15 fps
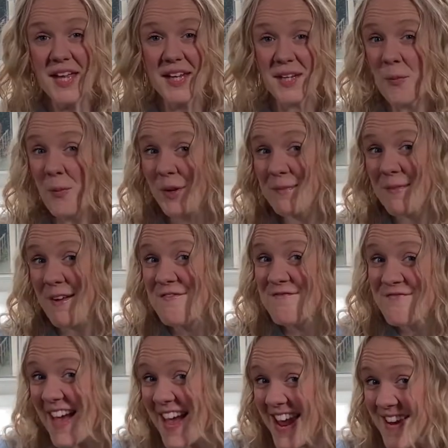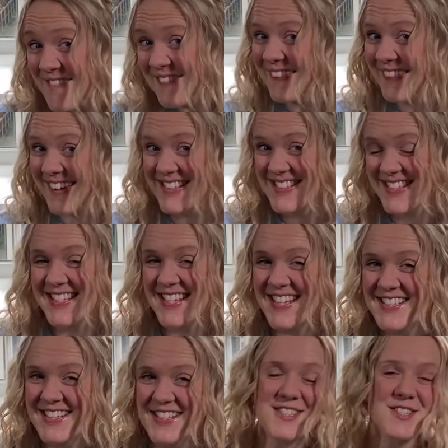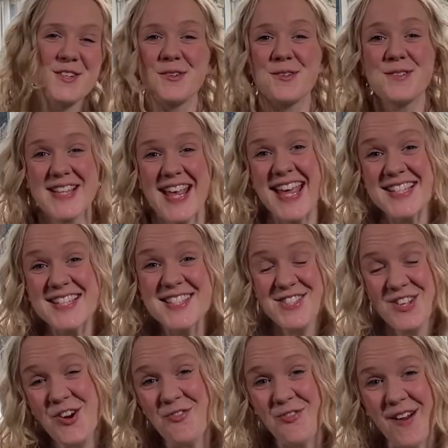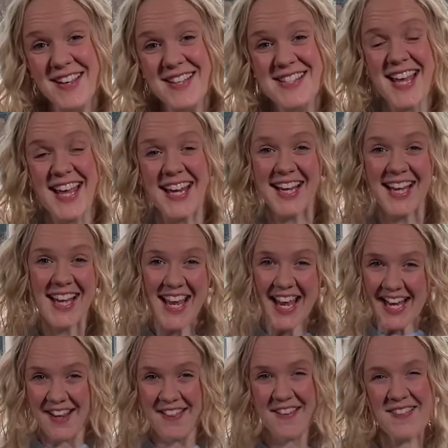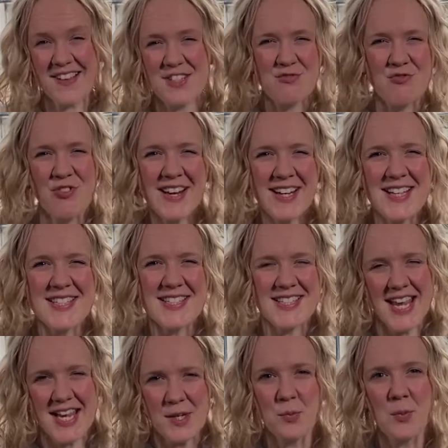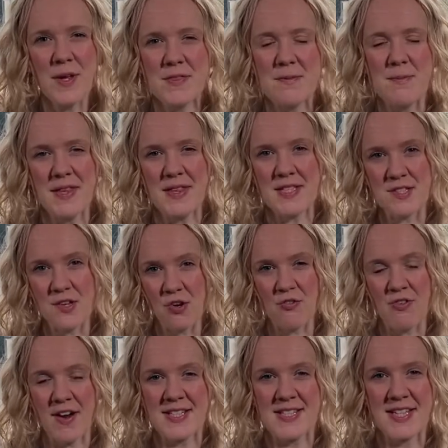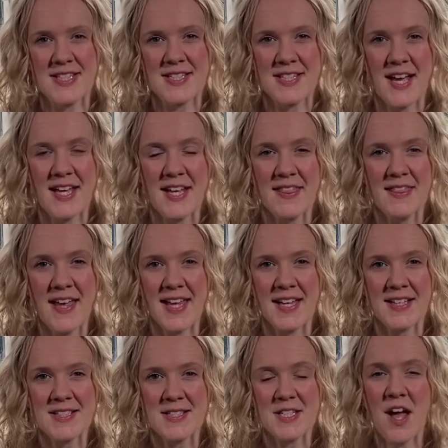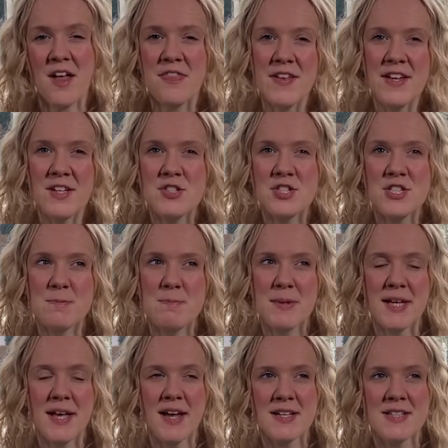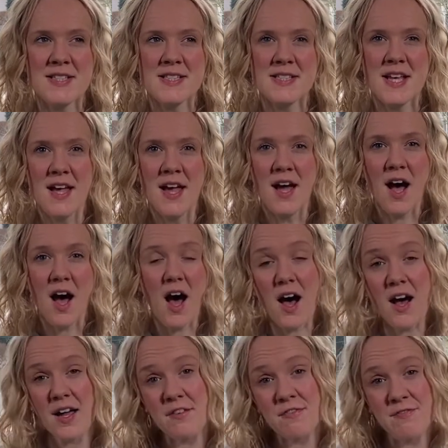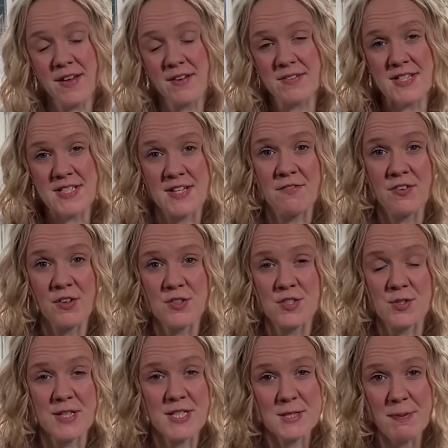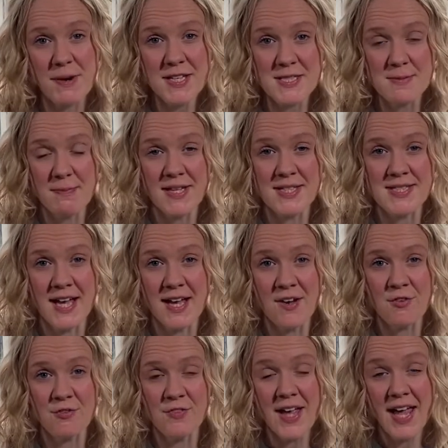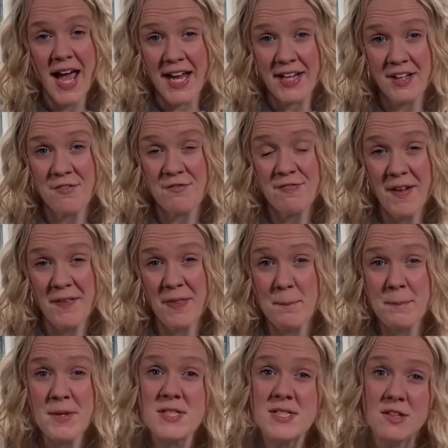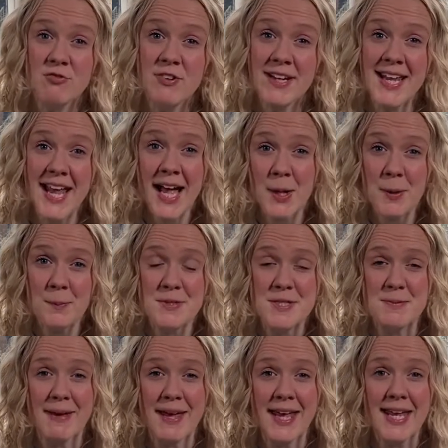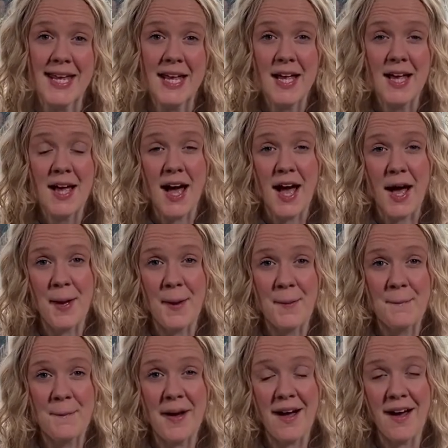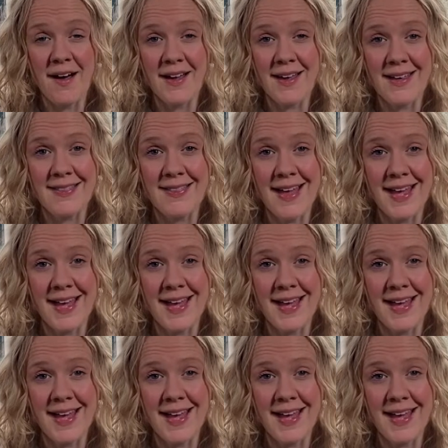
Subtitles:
Now, one of my favourite things to teach in schools is songwriting. And I think that's really stayed with me, the songwriting side of things. I think just because I found it difficult to express myself, and I found that music really helped me, I